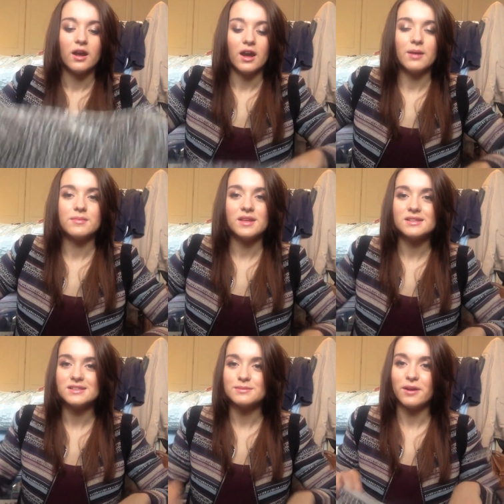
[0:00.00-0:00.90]
Um,
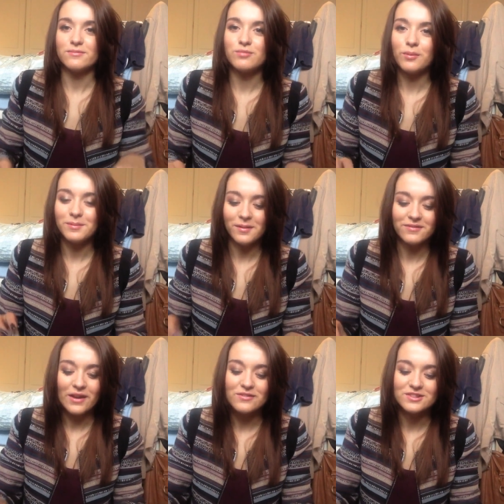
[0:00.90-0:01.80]
this is my probably my
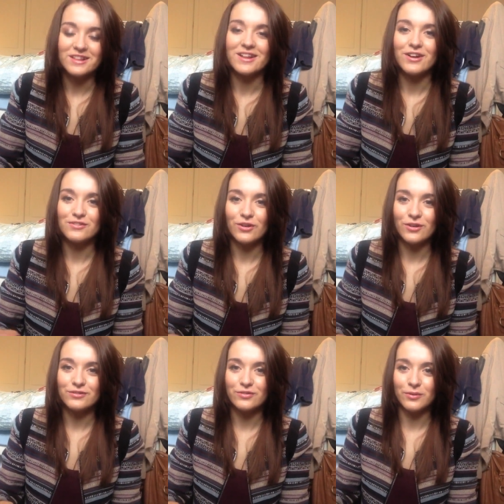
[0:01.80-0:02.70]
favourite thing that I've
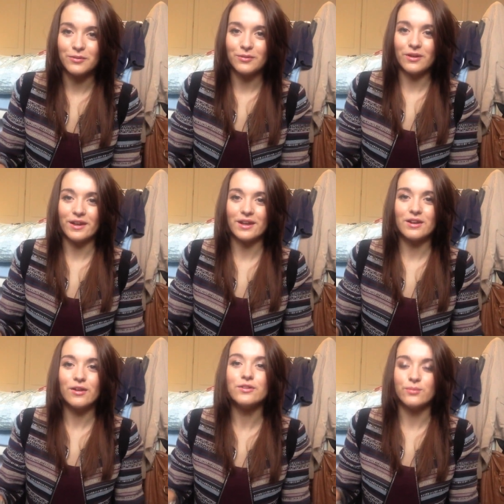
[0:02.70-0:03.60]
got for like
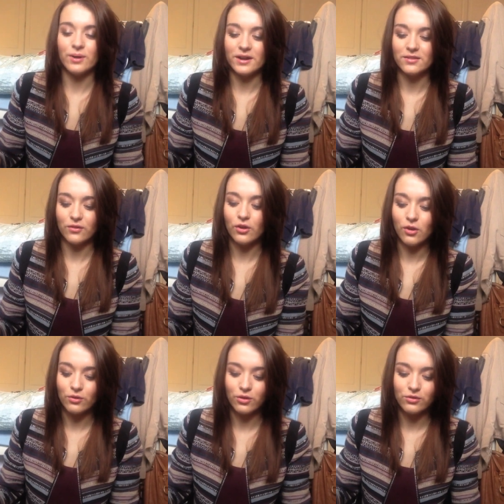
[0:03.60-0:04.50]
clothes wise for a
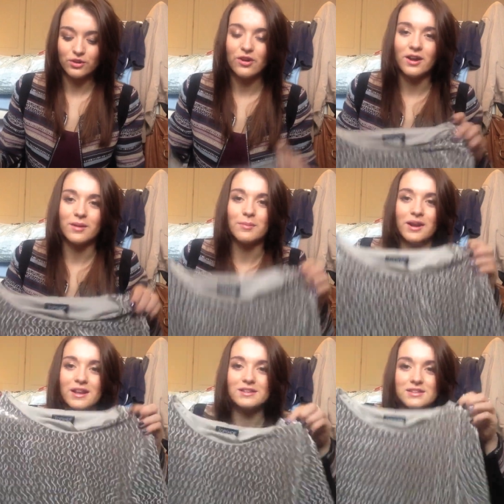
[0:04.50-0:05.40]
long long time
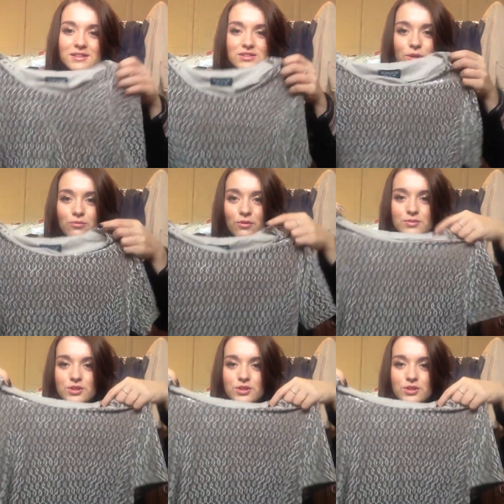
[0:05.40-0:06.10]
and is this top from